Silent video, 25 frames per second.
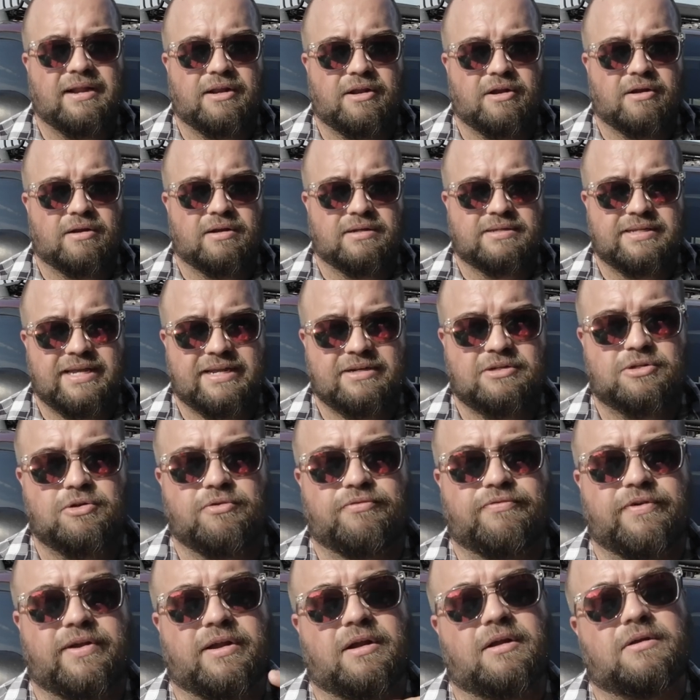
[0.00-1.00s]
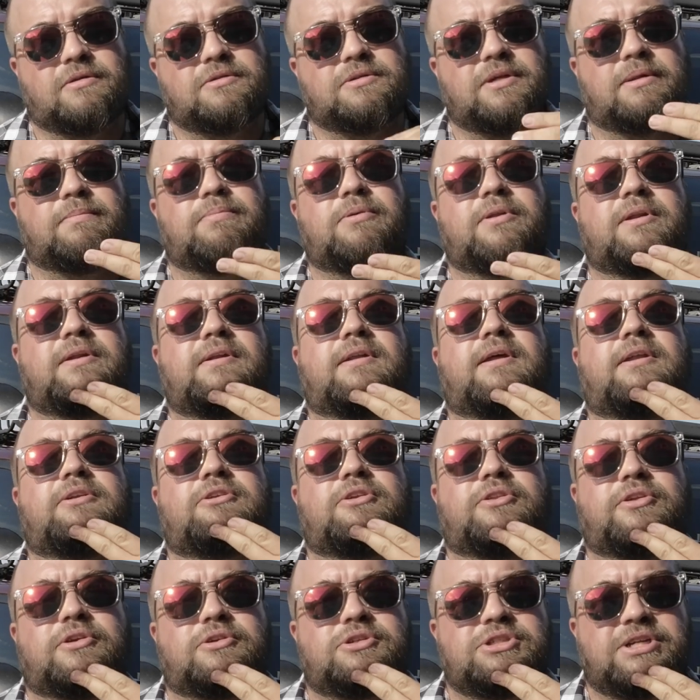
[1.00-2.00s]
You're going to take two fingers and put it
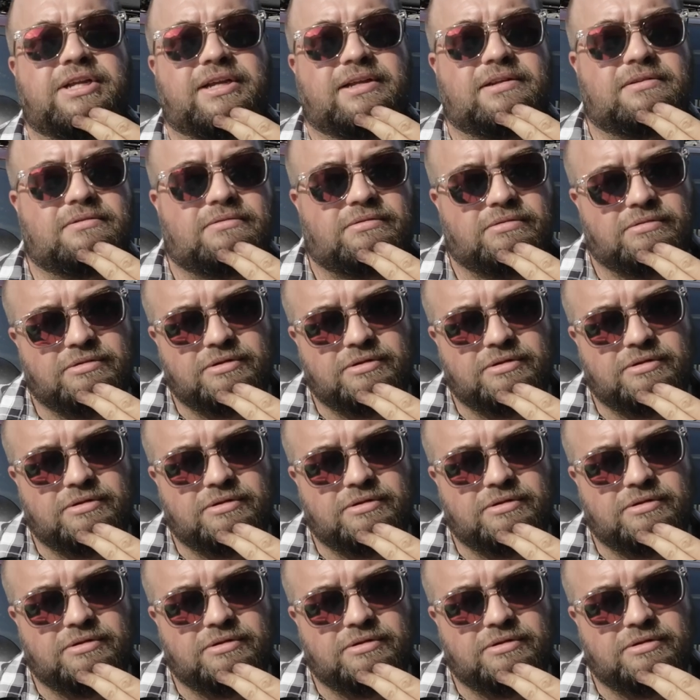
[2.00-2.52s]
under their chin,